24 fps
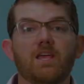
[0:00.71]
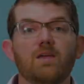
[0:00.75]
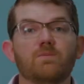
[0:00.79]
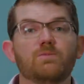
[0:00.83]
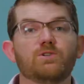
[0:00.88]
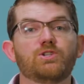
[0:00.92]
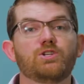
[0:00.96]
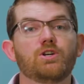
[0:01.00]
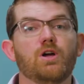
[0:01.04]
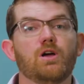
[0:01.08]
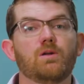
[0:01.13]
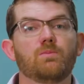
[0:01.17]

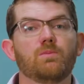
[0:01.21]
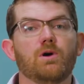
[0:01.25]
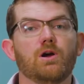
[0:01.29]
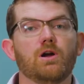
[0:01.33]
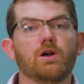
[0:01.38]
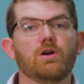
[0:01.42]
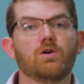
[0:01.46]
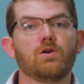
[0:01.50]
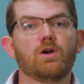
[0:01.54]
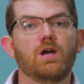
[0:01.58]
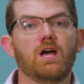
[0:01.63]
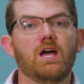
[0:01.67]
name's Shaun
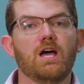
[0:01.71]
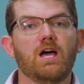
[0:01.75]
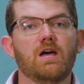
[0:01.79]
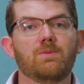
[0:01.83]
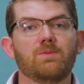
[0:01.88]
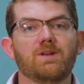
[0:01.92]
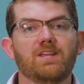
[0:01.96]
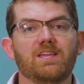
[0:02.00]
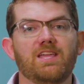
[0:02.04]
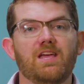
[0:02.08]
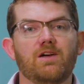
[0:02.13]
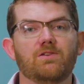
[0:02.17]
Morrow.
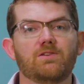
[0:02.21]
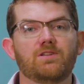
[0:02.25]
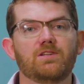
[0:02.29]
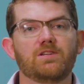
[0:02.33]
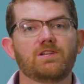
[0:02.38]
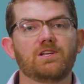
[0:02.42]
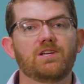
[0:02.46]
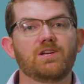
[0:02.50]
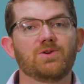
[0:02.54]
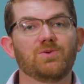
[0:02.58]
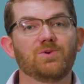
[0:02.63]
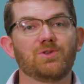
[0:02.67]
I'm an
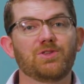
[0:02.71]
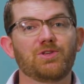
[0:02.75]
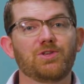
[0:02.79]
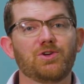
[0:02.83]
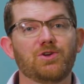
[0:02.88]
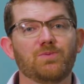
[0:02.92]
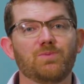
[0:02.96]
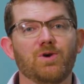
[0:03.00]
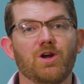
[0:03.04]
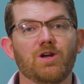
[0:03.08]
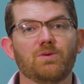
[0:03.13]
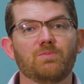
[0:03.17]
accountant here with
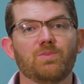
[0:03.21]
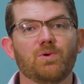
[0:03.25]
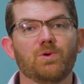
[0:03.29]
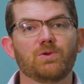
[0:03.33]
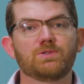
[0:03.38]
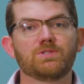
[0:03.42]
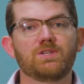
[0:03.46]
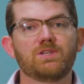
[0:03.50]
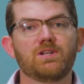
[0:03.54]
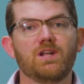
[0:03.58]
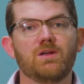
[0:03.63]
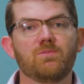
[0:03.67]
Cook Martin
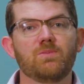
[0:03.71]
Polson.